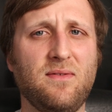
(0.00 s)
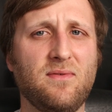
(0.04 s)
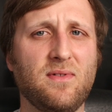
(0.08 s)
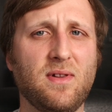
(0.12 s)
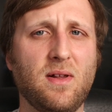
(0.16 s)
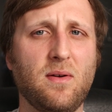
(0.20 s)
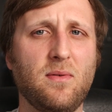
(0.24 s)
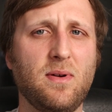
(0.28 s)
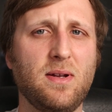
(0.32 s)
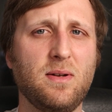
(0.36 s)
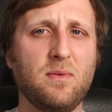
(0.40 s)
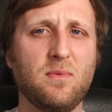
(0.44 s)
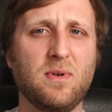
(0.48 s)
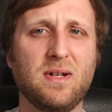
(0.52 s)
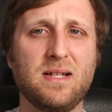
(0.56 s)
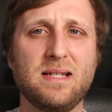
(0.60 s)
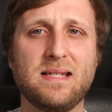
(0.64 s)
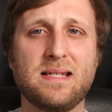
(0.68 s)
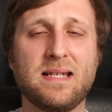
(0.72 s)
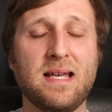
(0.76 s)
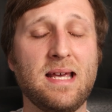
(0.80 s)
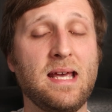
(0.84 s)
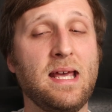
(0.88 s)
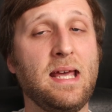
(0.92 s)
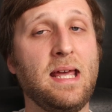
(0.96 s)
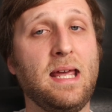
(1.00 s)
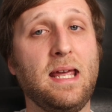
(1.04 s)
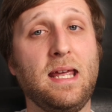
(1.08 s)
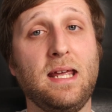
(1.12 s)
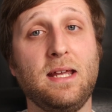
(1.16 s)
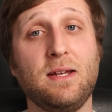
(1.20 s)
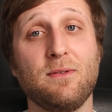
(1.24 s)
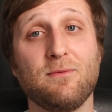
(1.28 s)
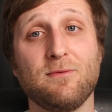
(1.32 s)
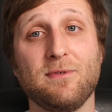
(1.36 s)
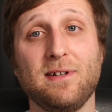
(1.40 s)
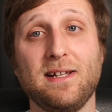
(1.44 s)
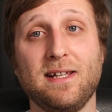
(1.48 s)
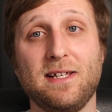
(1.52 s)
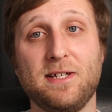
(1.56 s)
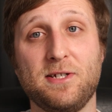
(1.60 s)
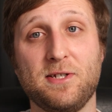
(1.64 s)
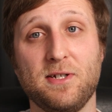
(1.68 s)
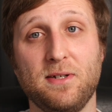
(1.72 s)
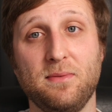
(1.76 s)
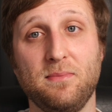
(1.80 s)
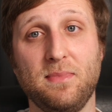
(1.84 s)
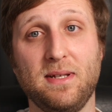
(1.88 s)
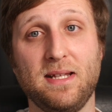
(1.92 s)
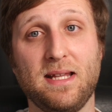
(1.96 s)
even low end ones, it really
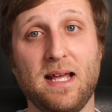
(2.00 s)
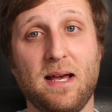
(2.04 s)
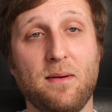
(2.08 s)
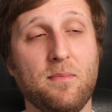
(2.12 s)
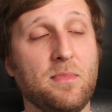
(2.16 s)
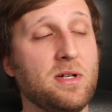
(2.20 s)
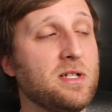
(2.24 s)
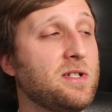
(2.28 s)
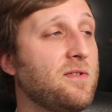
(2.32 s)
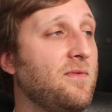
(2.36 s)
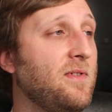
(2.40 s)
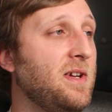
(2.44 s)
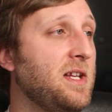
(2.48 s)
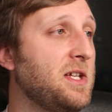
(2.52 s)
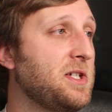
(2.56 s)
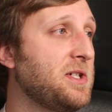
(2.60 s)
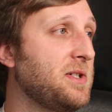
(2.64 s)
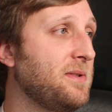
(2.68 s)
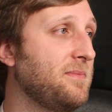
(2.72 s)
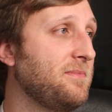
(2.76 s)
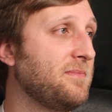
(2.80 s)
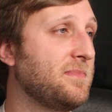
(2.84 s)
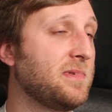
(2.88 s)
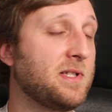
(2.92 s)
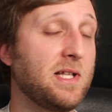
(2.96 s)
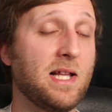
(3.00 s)
shouldn't be that much of an issue.